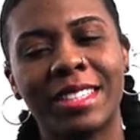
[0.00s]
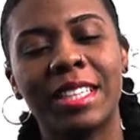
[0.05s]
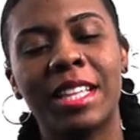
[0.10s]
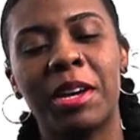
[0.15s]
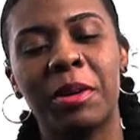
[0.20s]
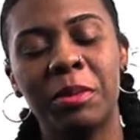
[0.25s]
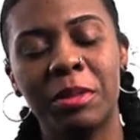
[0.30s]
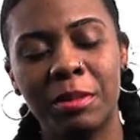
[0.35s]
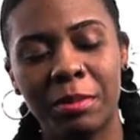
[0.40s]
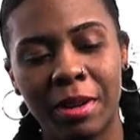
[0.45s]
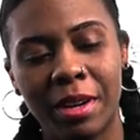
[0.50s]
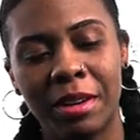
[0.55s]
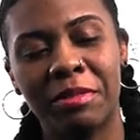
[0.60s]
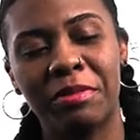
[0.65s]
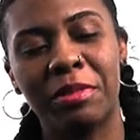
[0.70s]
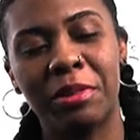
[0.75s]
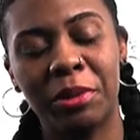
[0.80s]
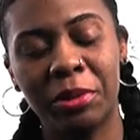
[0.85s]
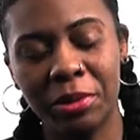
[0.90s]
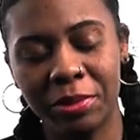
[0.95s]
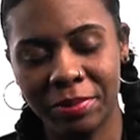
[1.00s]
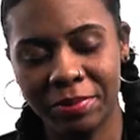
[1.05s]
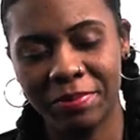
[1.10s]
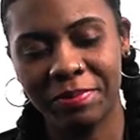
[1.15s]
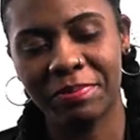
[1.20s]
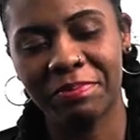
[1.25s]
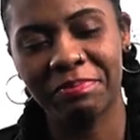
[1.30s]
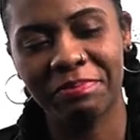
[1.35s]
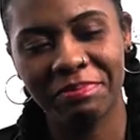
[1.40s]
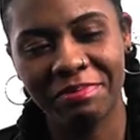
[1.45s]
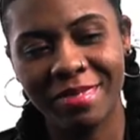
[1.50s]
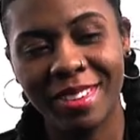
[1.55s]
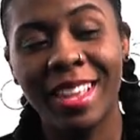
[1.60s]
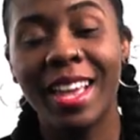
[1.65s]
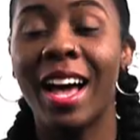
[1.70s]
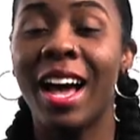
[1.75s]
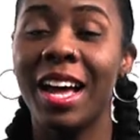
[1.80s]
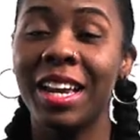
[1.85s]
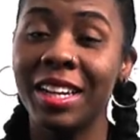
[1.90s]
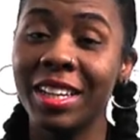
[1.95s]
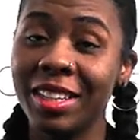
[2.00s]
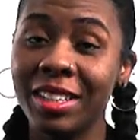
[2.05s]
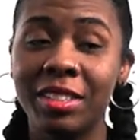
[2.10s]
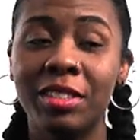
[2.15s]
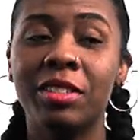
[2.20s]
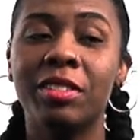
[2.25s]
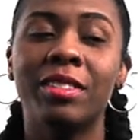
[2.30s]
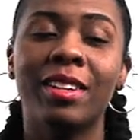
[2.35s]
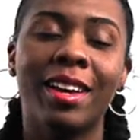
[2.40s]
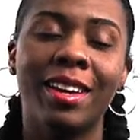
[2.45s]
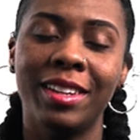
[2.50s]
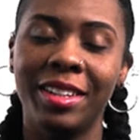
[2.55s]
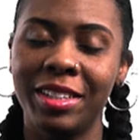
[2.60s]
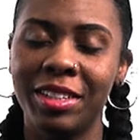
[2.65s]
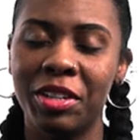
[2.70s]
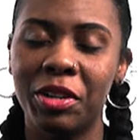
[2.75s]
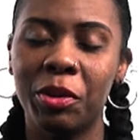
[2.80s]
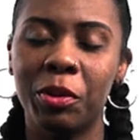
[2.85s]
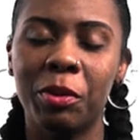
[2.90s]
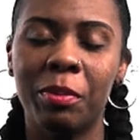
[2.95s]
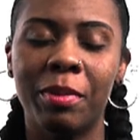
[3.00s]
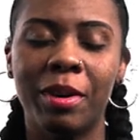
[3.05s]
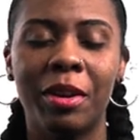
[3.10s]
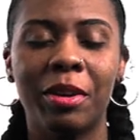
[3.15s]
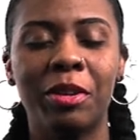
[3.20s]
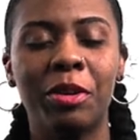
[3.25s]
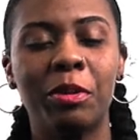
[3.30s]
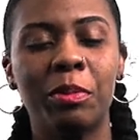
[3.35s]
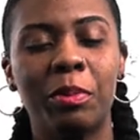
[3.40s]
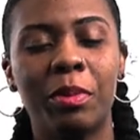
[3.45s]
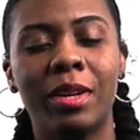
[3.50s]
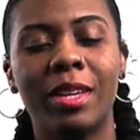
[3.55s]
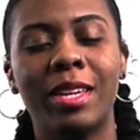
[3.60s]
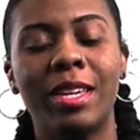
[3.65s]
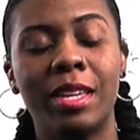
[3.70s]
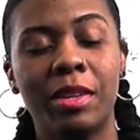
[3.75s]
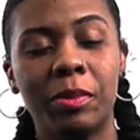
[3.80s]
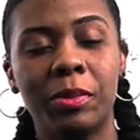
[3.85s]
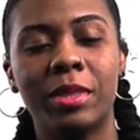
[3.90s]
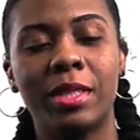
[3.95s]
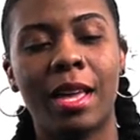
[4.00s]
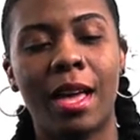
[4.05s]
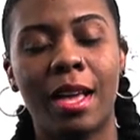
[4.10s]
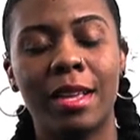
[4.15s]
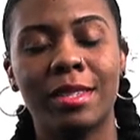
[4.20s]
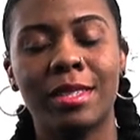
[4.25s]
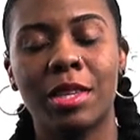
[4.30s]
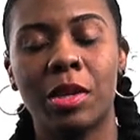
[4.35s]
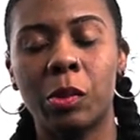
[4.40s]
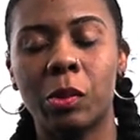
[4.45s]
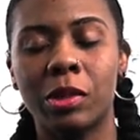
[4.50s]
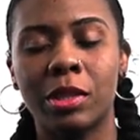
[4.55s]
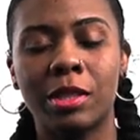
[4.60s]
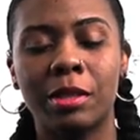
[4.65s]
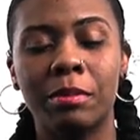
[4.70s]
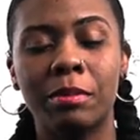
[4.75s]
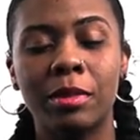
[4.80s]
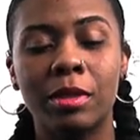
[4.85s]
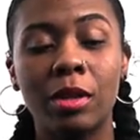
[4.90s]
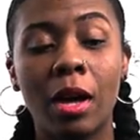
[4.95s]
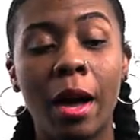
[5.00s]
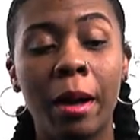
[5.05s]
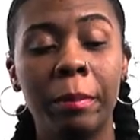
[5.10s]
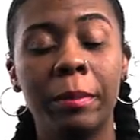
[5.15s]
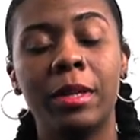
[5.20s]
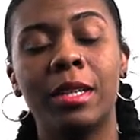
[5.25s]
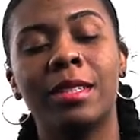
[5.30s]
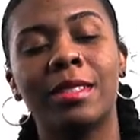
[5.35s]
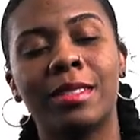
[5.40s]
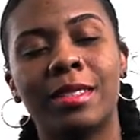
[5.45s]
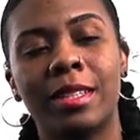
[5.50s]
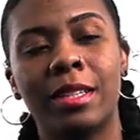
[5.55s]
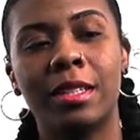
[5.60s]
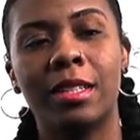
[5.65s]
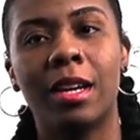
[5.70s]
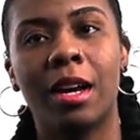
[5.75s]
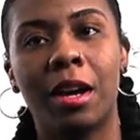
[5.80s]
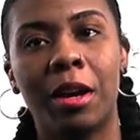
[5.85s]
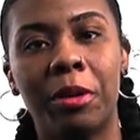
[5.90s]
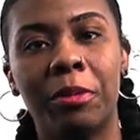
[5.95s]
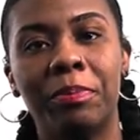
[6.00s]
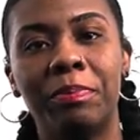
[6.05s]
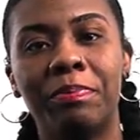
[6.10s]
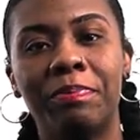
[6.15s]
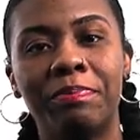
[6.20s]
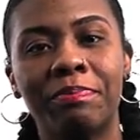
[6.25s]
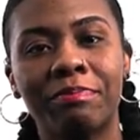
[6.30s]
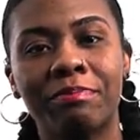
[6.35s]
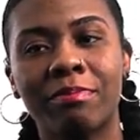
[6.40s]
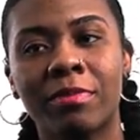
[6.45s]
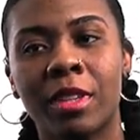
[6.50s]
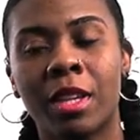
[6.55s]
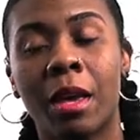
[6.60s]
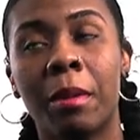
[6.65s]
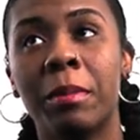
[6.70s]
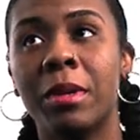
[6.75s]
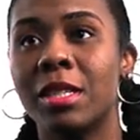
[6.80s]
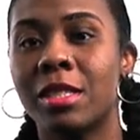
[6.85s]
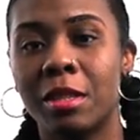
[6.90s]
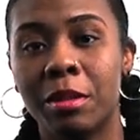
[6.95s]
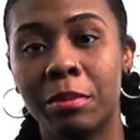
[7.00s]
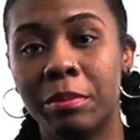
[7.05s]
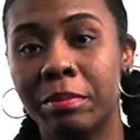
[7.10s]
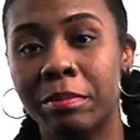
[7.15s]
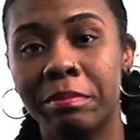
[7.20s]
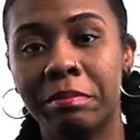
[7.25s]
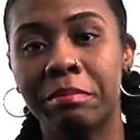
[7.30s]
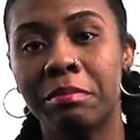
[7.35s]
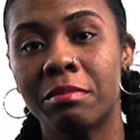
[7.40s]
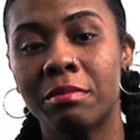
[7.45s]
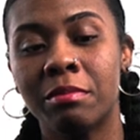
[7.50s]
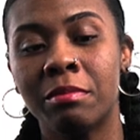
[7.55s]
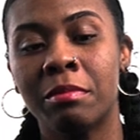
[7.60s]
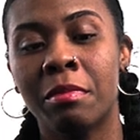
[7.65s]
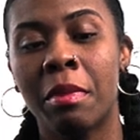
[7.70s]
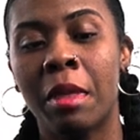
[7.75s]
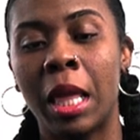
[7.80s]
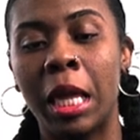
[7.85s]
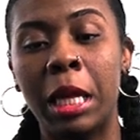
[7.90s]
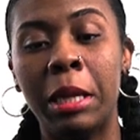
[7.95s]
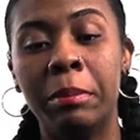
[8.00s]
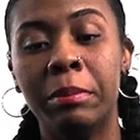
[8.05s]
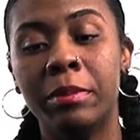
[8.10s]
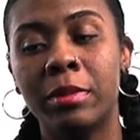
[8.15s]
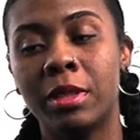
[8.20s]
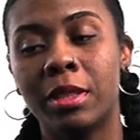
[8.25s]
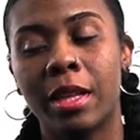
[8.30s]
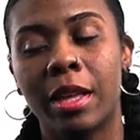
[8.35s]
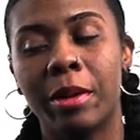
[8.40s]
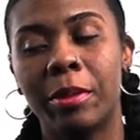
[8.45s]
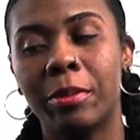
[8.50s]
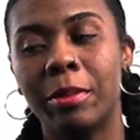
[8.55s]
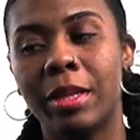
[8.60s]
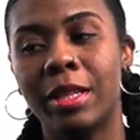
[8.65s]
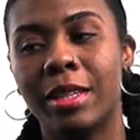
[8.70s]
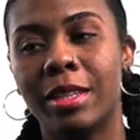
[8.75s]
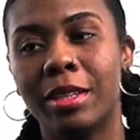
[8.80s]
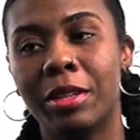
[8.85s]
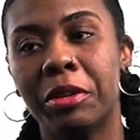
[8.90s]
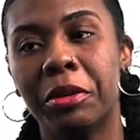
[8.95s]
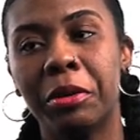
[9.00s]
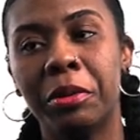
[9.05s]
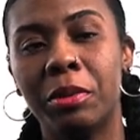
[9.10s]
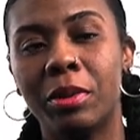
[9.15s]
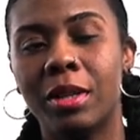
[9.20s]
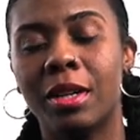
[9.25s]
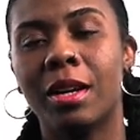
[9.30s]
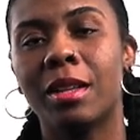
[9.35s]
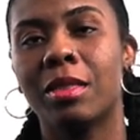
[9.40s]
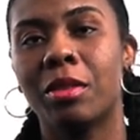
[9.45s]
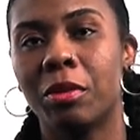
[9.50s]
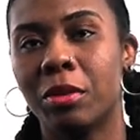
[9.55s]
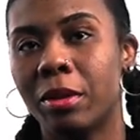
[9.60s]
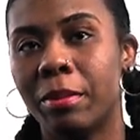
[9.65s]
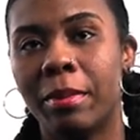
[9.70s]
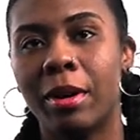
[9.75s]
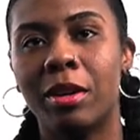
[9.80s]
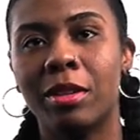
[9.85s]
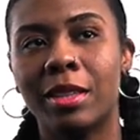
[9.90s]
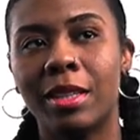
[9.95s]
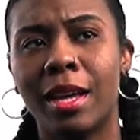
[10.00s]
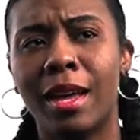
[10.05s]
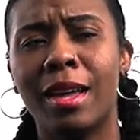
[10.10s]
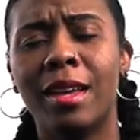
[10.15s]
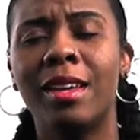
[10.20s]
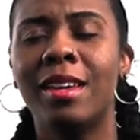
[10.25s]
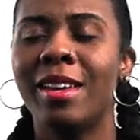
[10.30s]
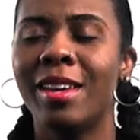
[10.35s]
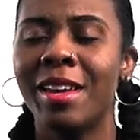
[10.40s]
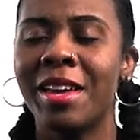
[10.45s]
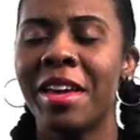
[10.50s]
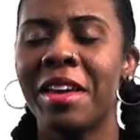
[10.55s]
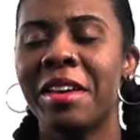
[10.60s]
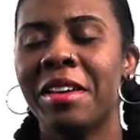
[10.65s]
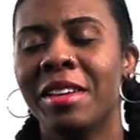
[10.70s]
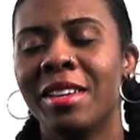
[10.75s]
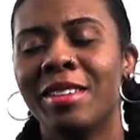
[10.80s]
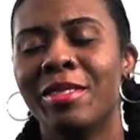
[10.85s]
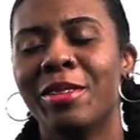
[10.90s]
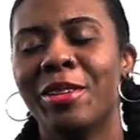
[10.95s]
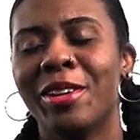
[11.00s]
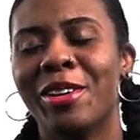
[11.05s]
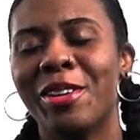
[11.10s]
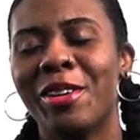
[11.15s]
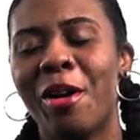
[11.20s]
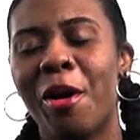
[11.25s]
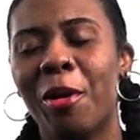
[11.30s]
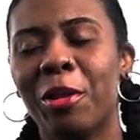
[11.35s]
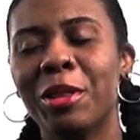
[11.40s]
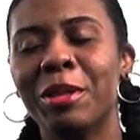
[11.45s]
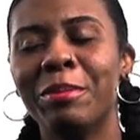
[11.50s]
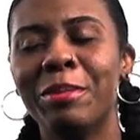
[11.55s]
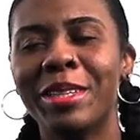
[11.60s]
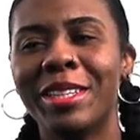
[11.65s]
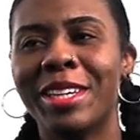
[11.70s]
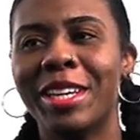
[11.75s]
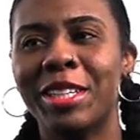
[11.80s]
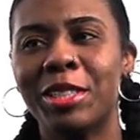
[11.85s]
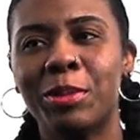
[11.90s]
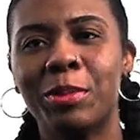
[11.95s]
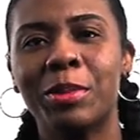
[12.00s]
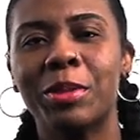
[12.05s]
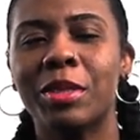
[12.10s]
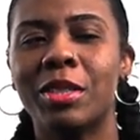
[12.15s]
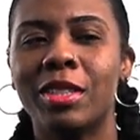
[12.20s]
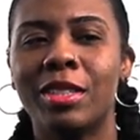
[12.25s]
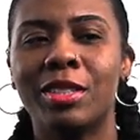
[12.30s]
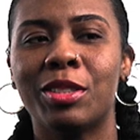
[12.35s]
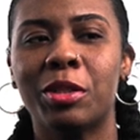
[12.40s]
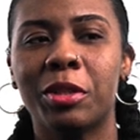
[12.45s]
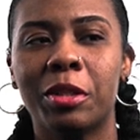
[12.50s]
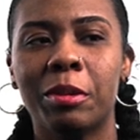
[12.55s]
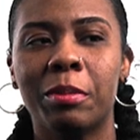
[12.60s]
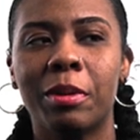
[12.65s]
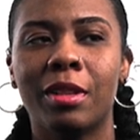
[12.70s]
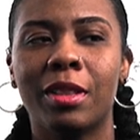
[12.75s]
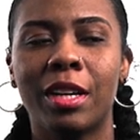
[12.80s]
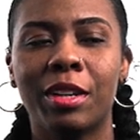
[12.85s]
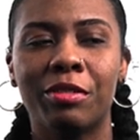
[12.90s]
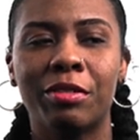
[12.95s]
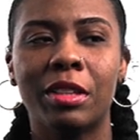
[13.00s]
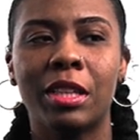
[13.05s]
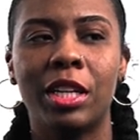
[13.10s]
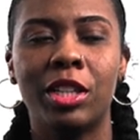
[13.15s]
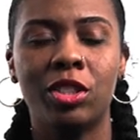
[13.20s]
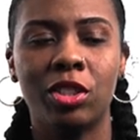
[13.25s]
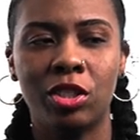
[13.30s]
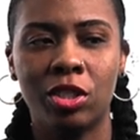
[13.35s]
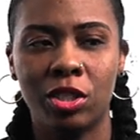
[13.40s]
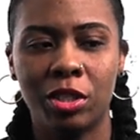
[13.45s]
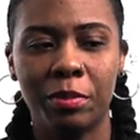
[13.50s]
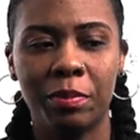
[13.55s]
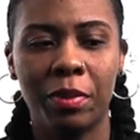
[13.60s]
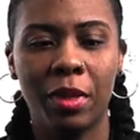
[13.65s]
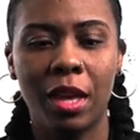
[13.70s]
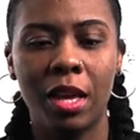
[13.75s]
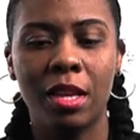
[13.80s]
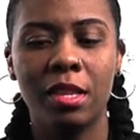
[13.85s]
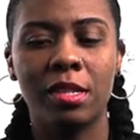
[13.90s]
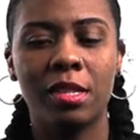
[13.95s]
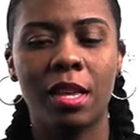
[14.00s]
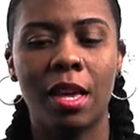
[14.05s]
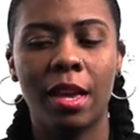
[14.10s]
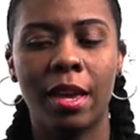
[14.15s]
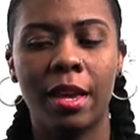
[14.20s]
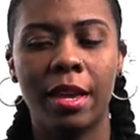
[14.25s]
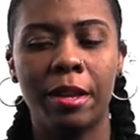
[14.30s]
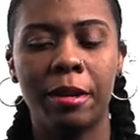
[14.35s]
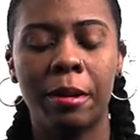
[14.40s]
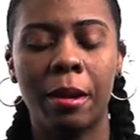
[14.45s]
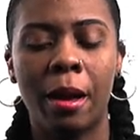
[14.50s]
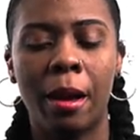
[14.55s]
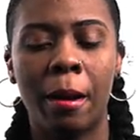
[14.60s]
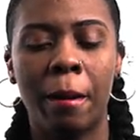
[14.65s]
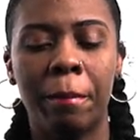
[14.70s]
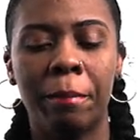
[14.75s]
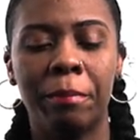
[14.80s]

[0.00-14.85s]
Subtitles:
That was my fault. I didn't know about you, but he was asking for some topics and some names that we can go, and I thought about that. Only because we were gonna talk about like relationship things, and